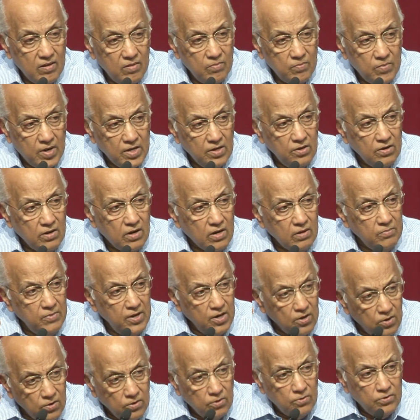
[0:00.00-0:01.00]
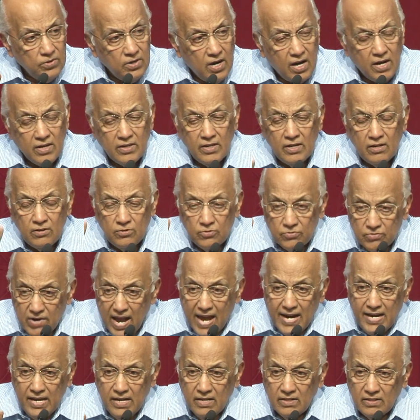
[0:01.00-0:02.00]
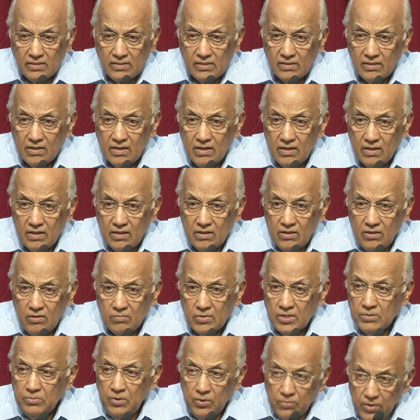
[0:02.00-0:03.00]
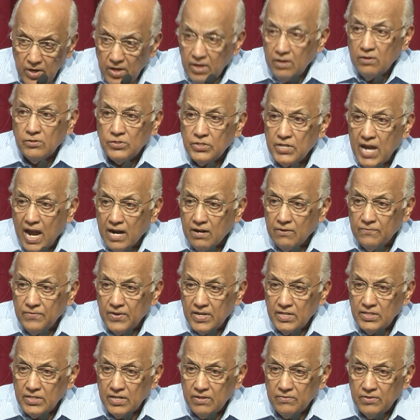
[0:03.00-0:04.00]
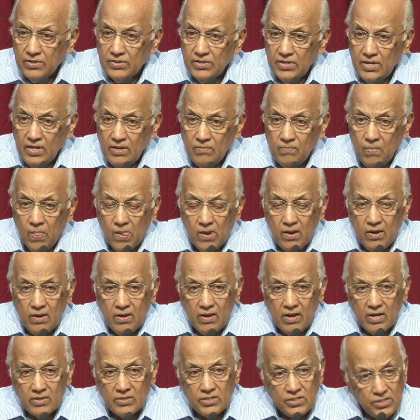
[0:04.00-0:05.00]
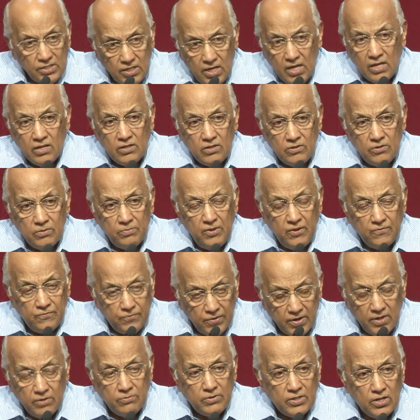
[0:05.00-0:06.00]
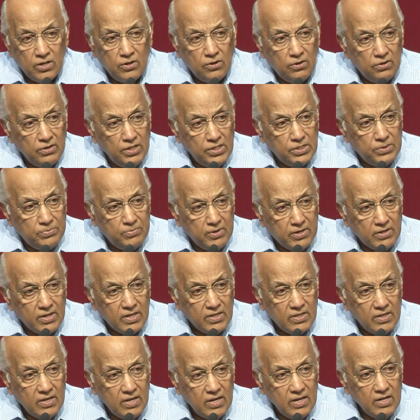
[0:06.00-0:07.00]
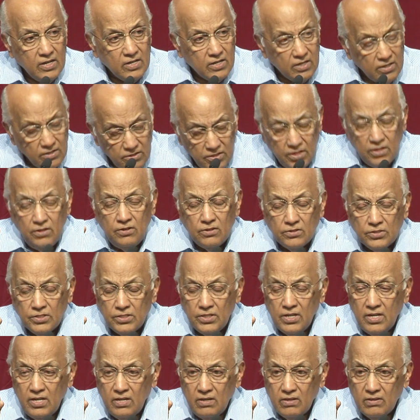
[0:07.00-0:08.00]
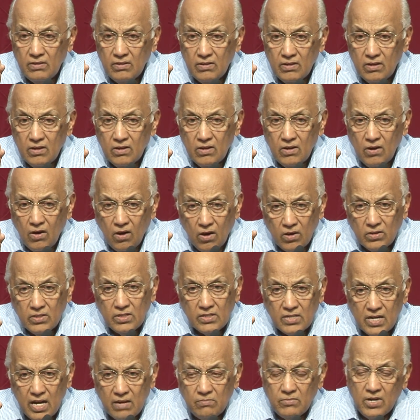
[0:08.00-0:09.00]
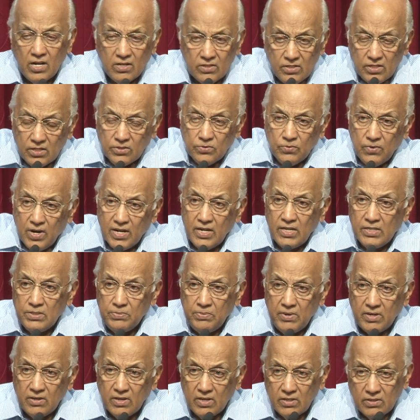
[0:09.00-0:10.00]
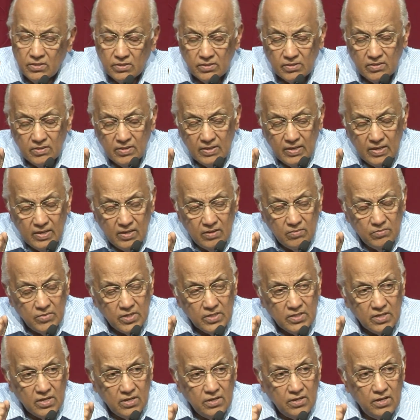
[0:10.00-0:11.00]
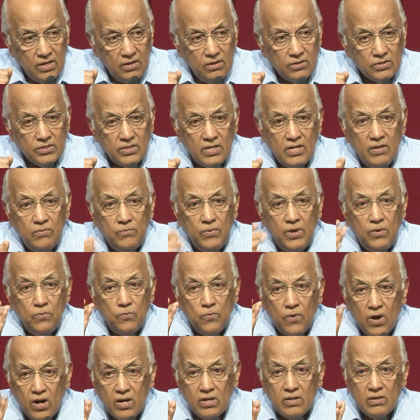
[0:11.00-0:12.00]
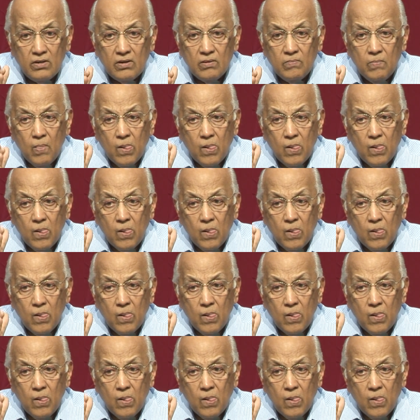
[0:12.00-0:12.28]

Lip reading: But you've got to be wholehearted, radical, must be willing to sacrifice everything and seek to be filled with the Holy Spirit continuously, all the time, not just one experience, but continuously. We want